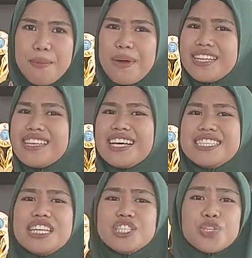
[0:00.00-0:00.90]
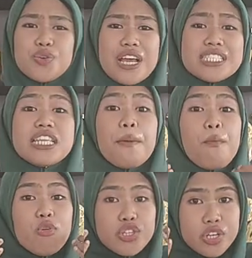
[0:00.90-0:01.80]
but it doesn't address the
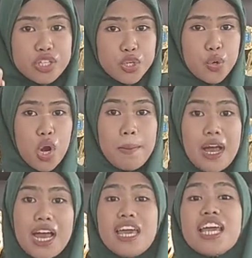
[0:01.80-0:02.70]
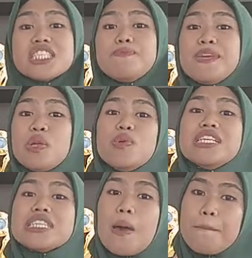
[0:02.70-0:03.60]
emotional trauma
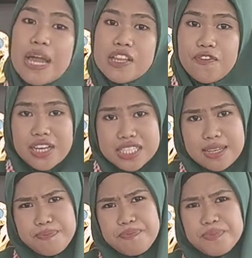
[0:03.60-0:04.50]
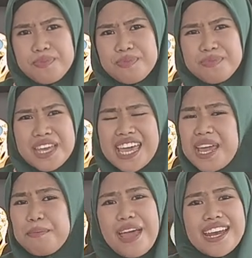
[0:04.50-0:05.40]
experienced by the victim.
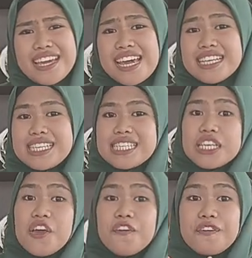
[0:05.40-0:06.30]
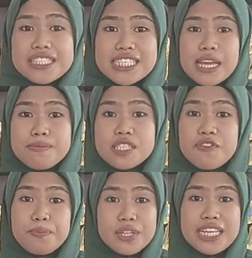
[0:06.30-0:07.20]
In many cases, victims
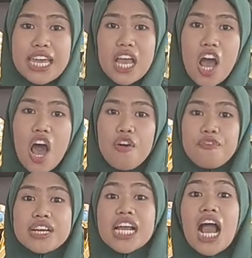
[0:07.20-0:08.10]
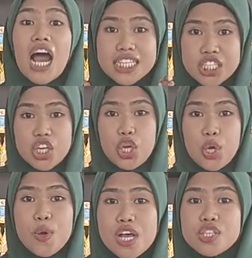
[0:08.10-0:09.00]
of bullying often
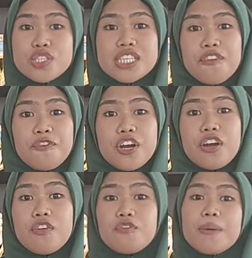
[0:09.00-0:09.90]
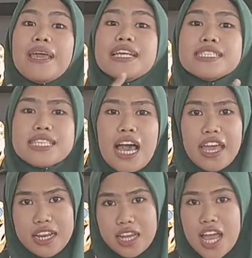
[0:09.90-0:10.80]
continue to suffer from
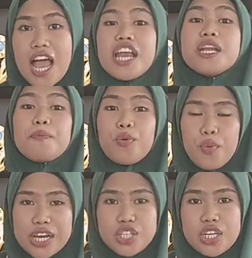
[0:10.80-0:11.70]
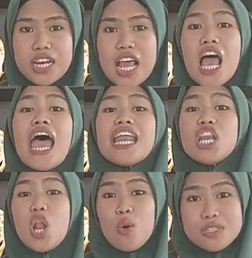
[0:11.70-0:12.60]
anxiety, depression,
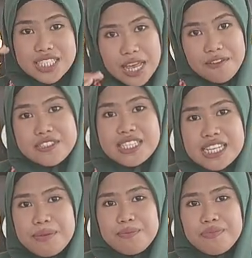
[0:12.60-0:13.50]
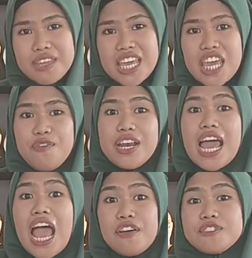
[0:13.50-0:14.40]
and low self-esteem,
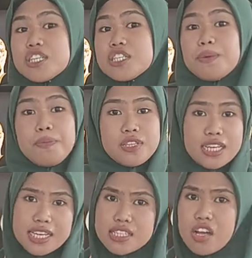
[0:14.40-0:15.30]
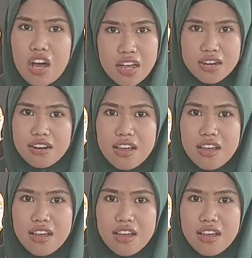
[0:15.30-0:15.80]
even after the bully is gone.